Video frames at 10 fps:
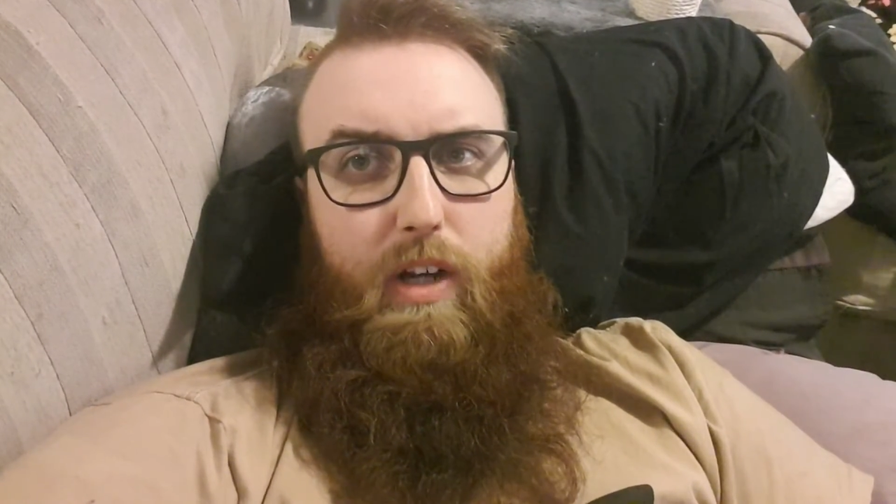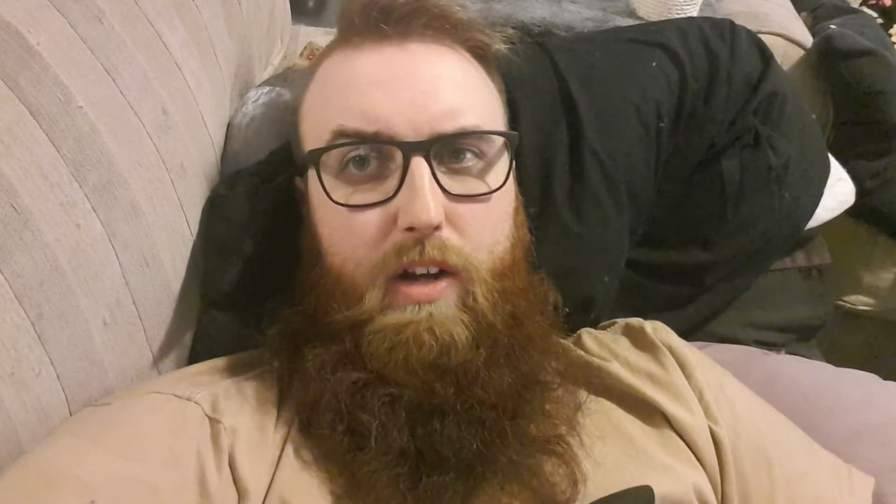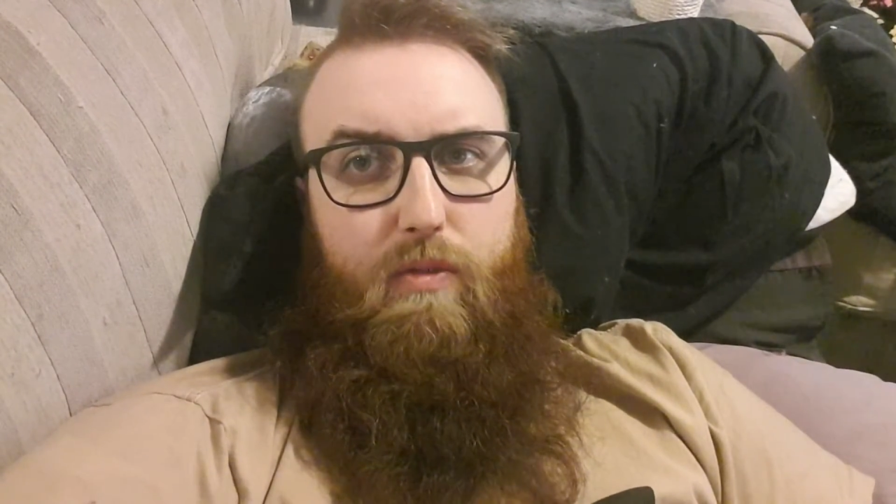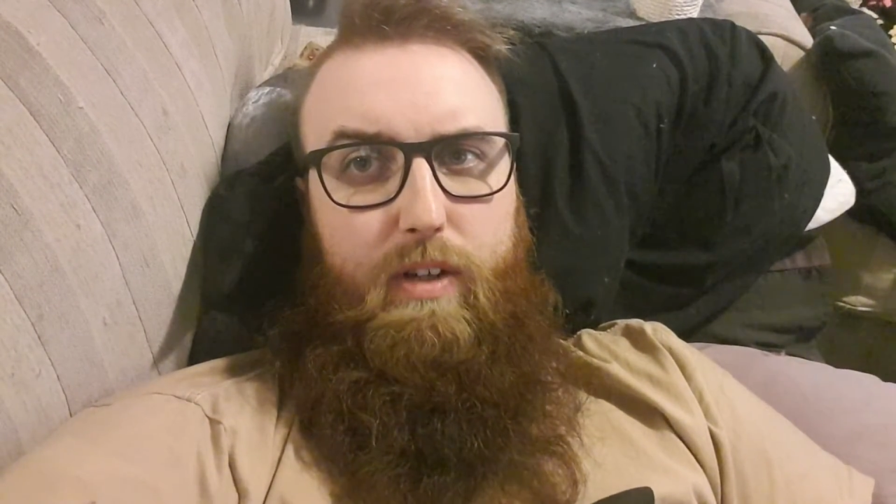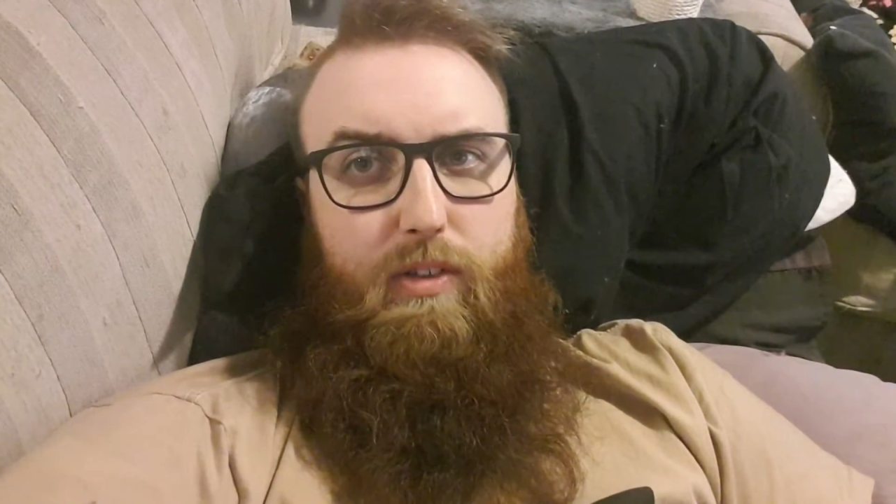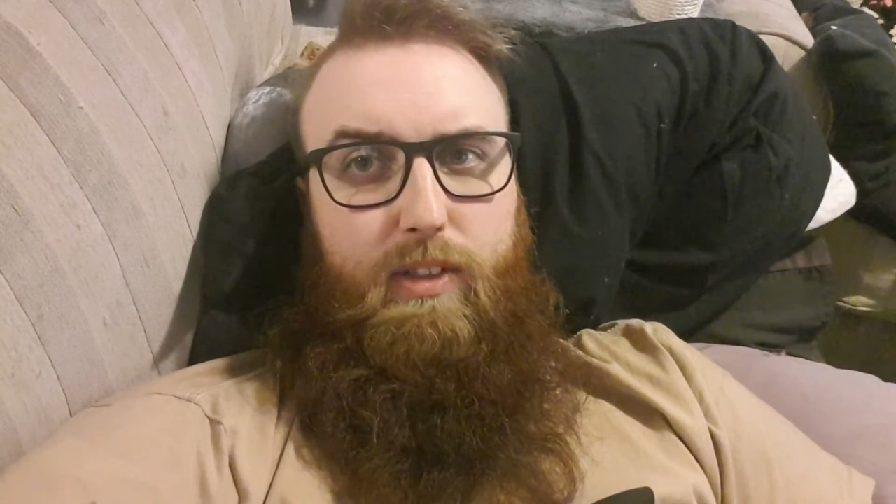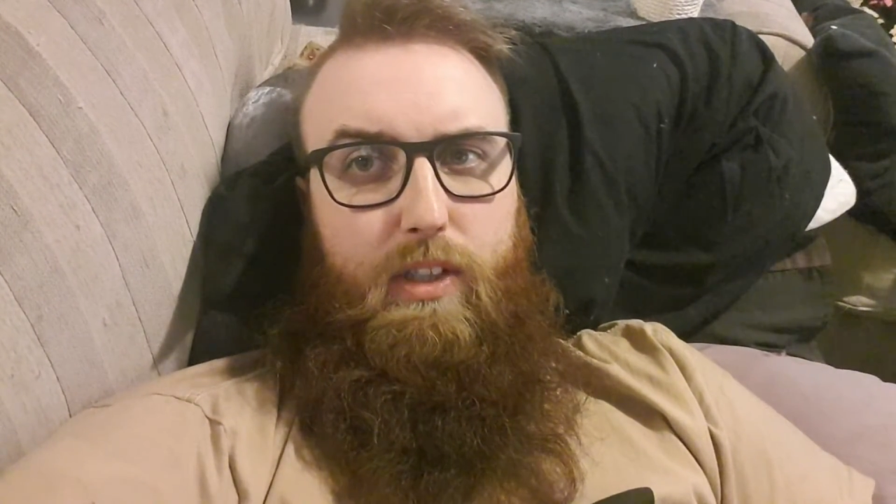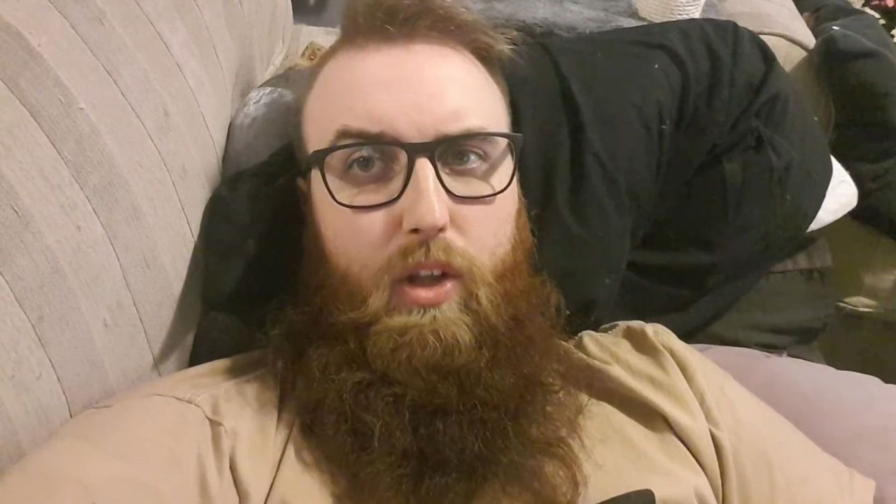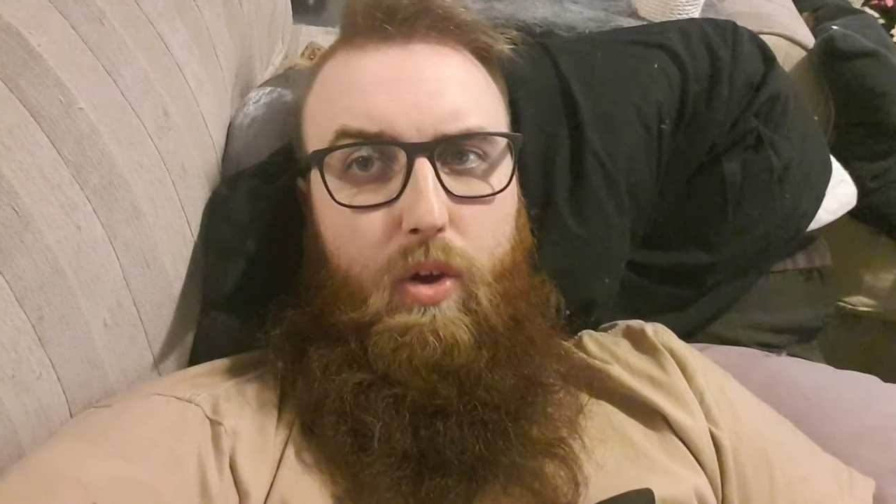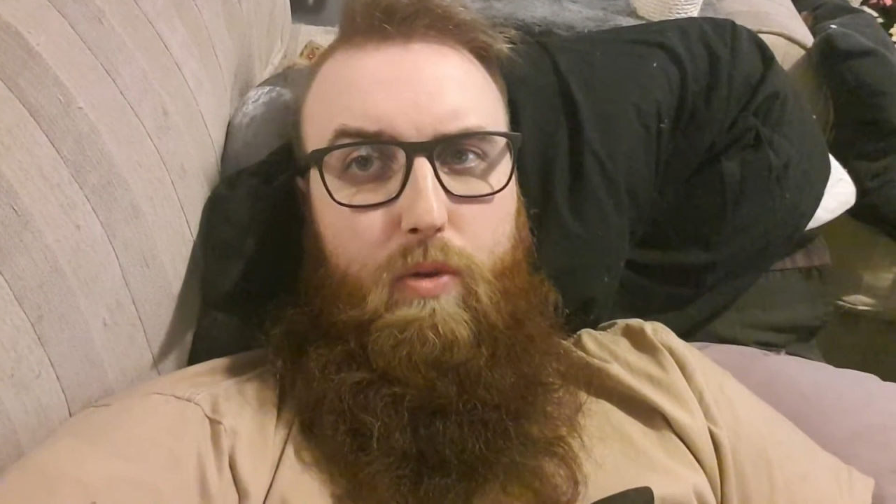getting a real
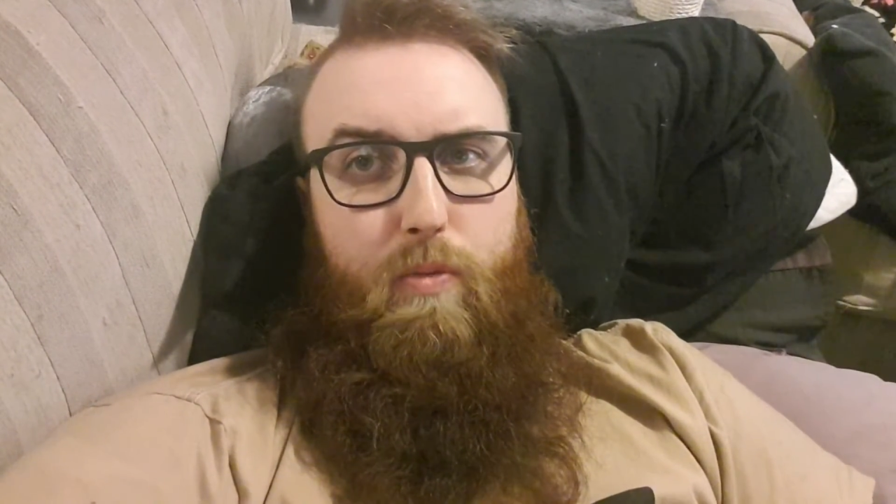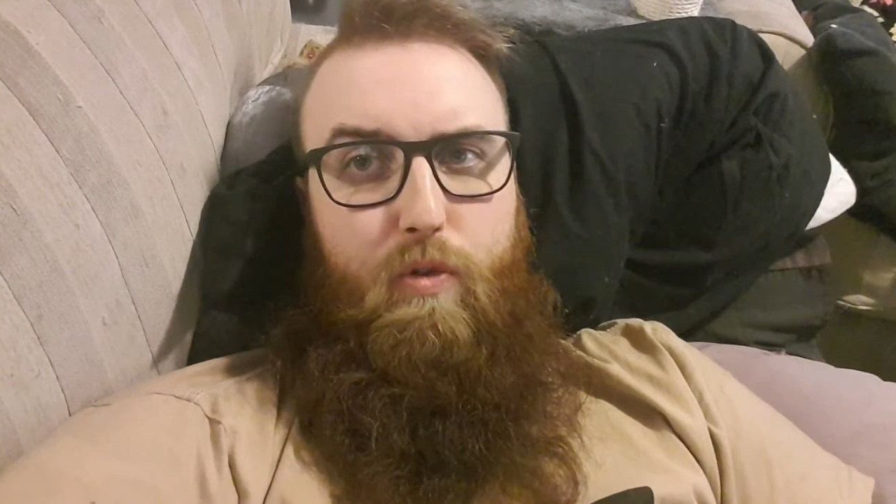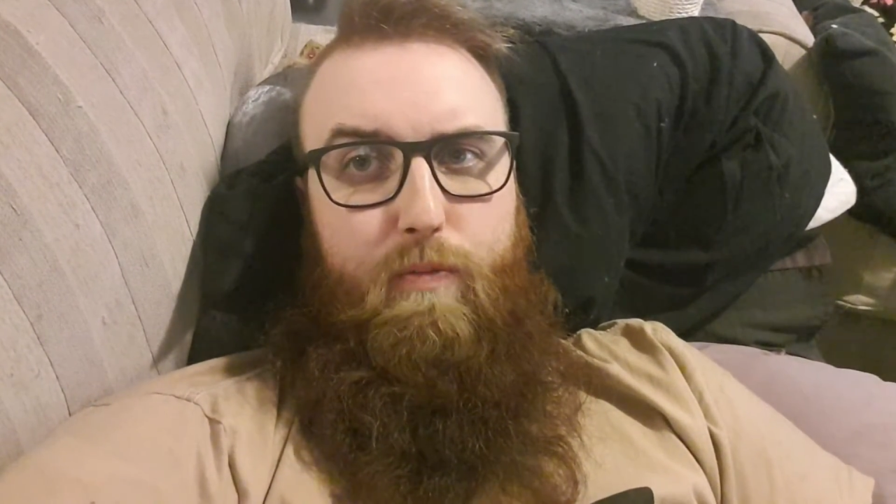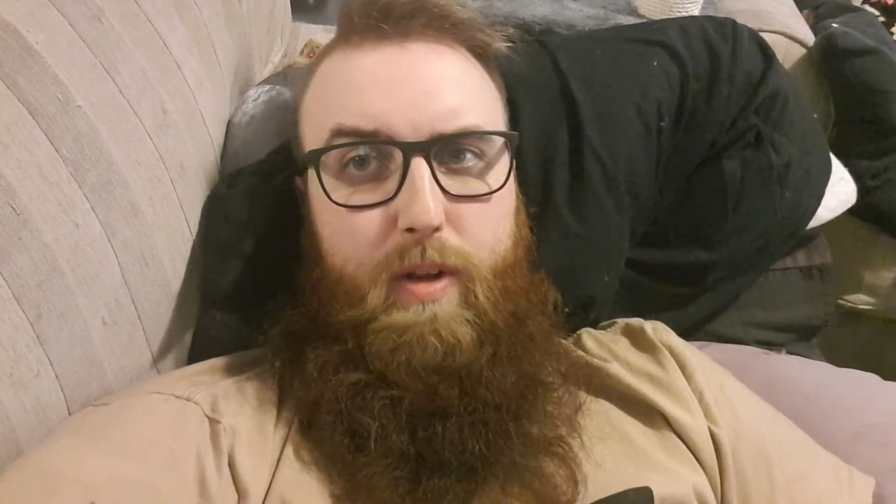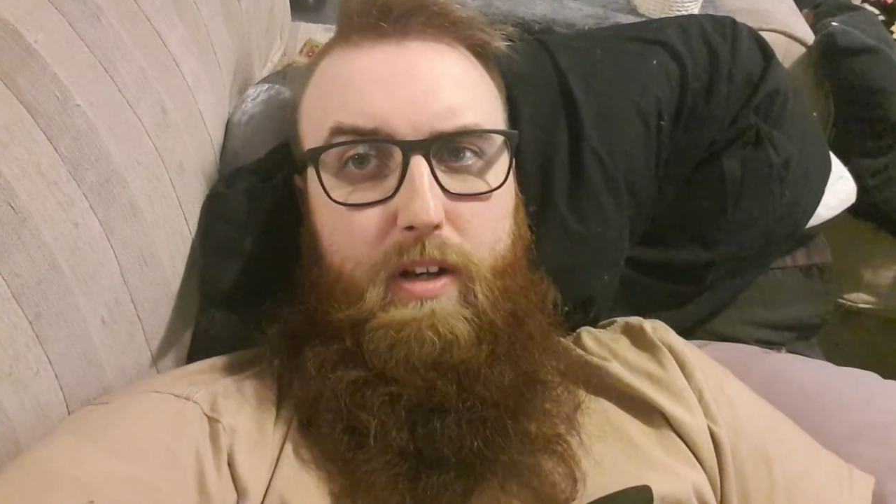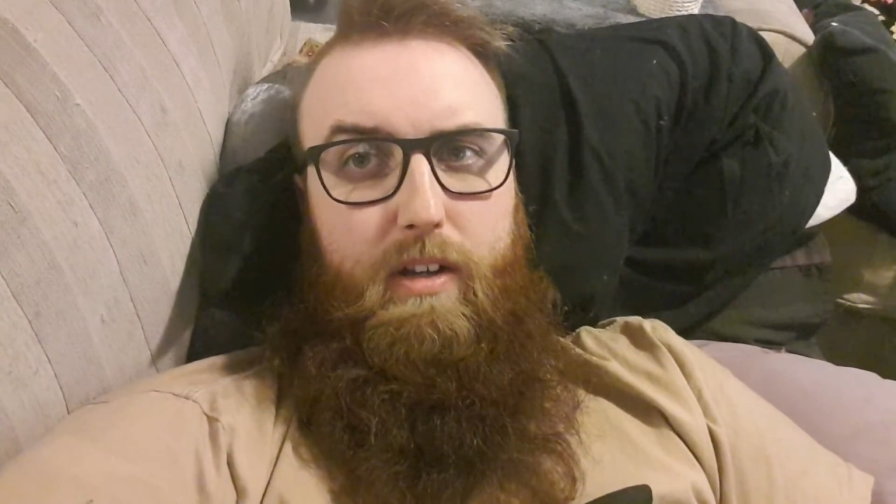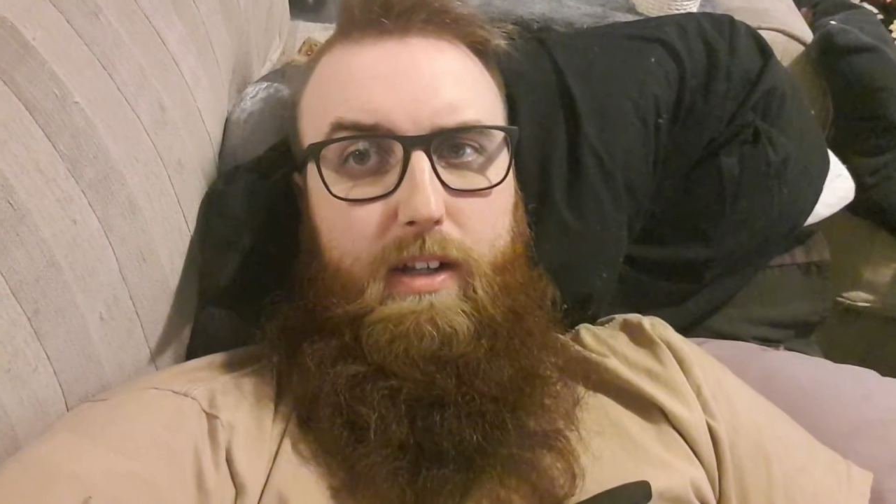slow movement.